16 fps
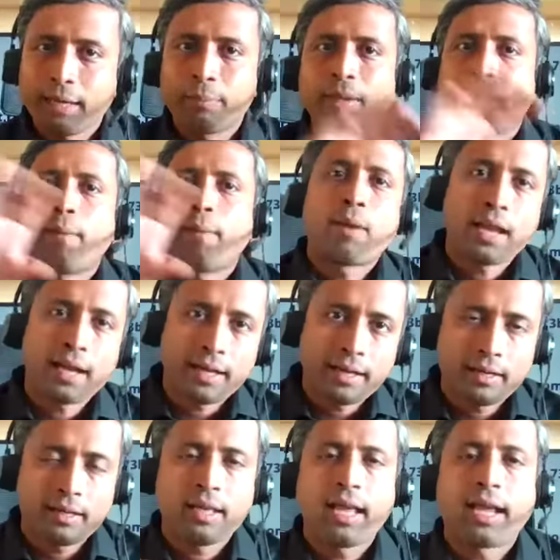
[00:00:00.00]
can be
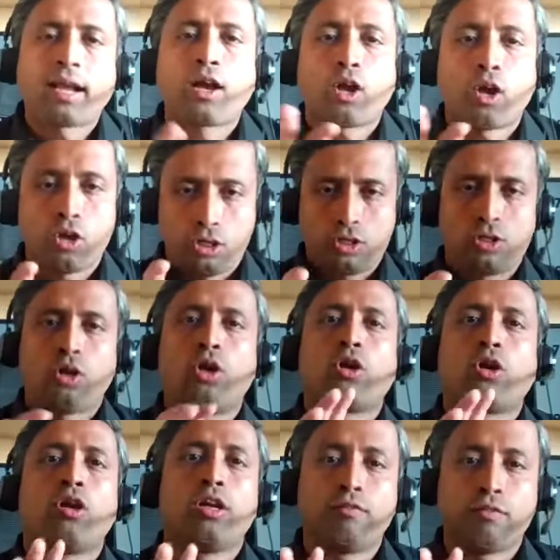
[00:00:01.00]
applied across,
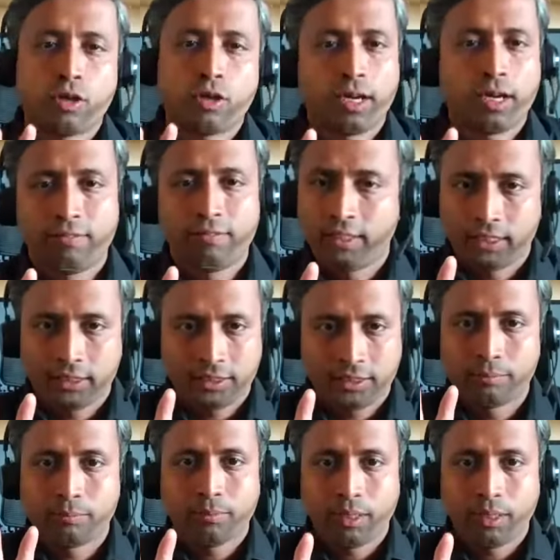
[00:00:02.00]
not only for navigation.